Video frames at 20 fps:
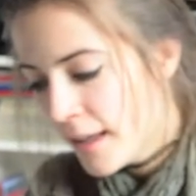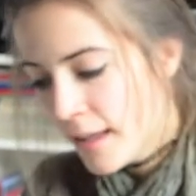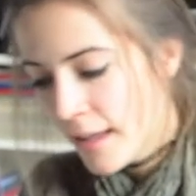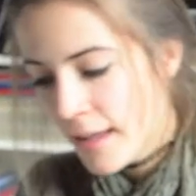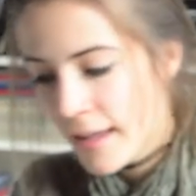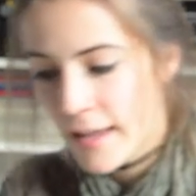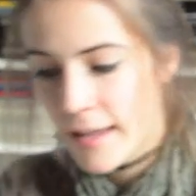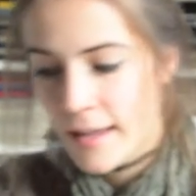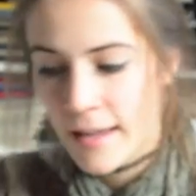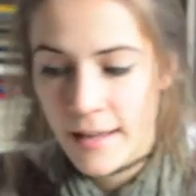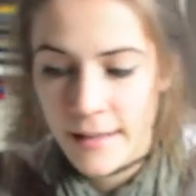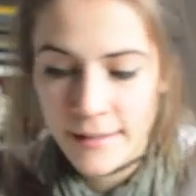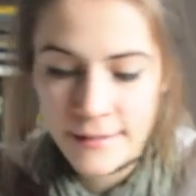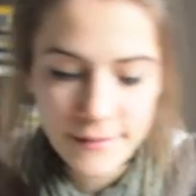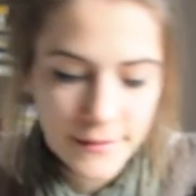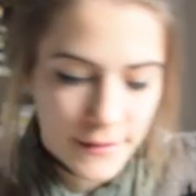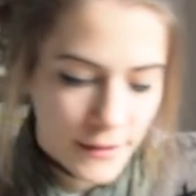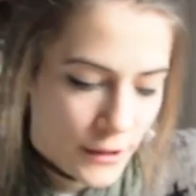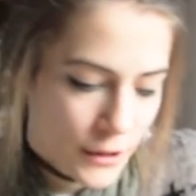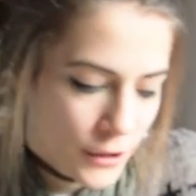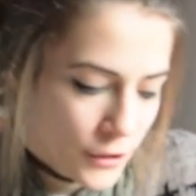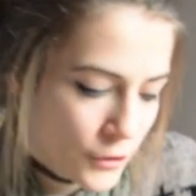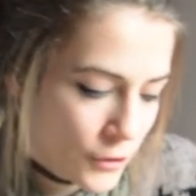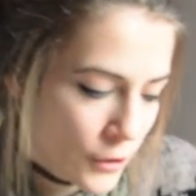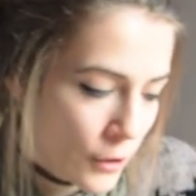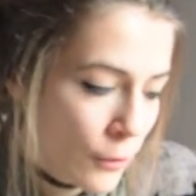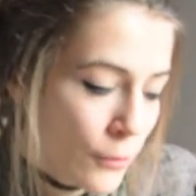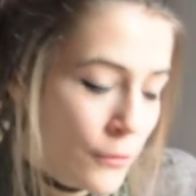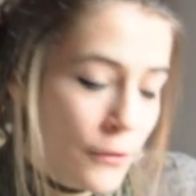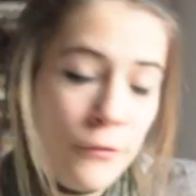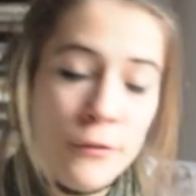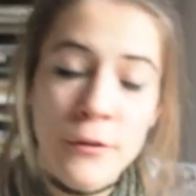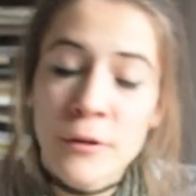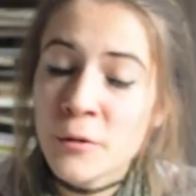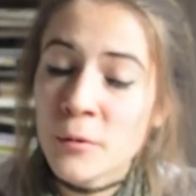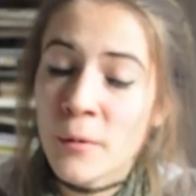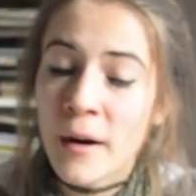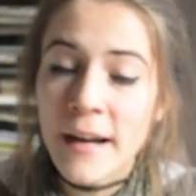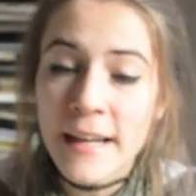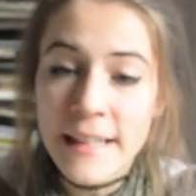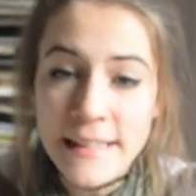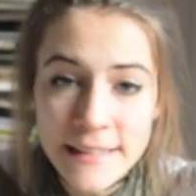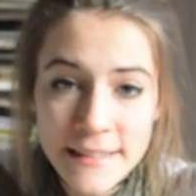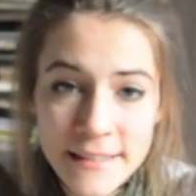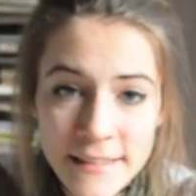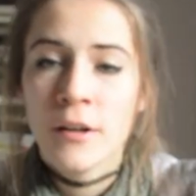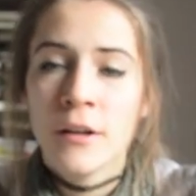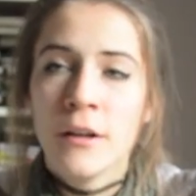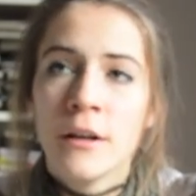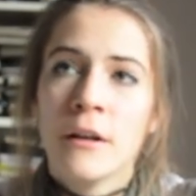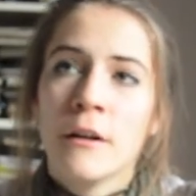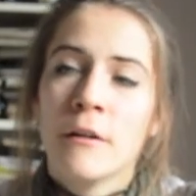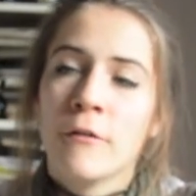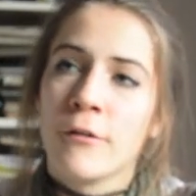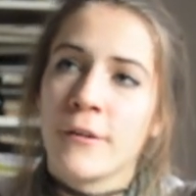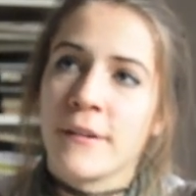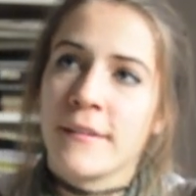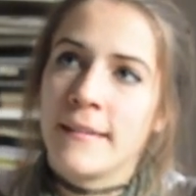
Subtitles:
and chose a few drawings. For